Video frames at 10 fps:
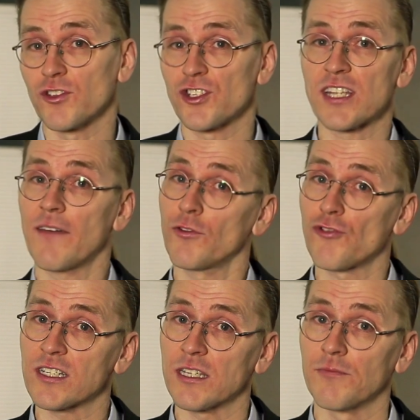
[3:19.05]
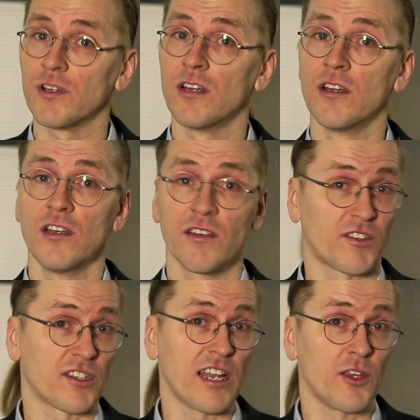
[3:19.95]
You just have to trust them. If
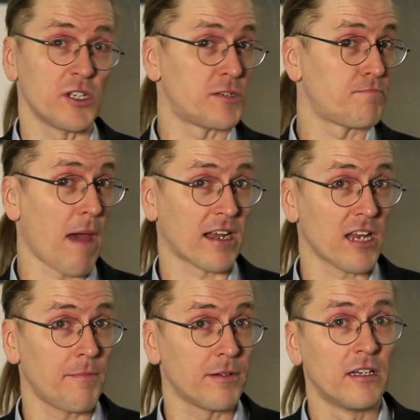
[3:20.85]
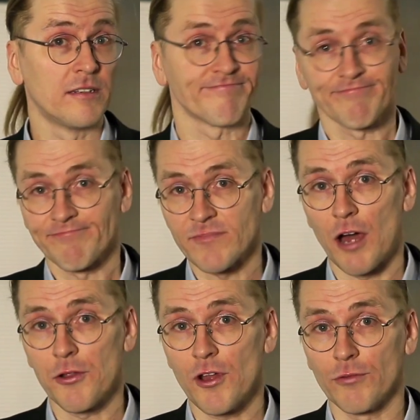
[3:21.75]
they tell you it's backed up,
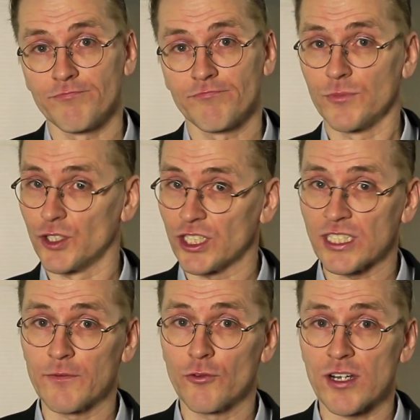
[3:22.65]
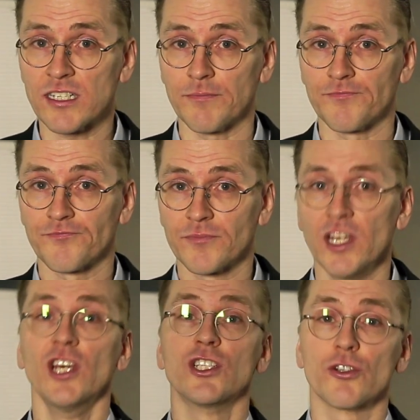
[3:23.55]
how do you know? You just have to trust them.
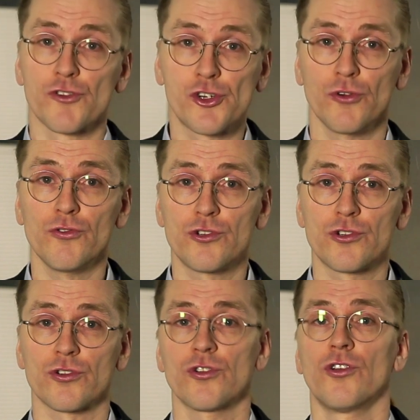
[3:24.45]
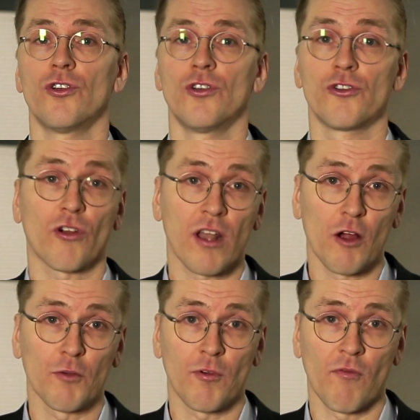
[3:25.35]
So choose your
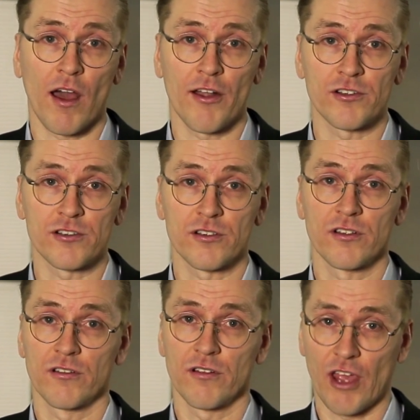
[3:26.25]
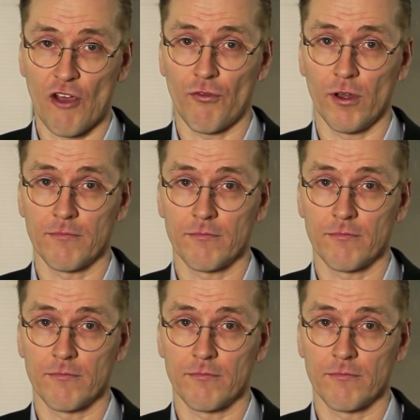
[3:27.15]
cloud providers carefully.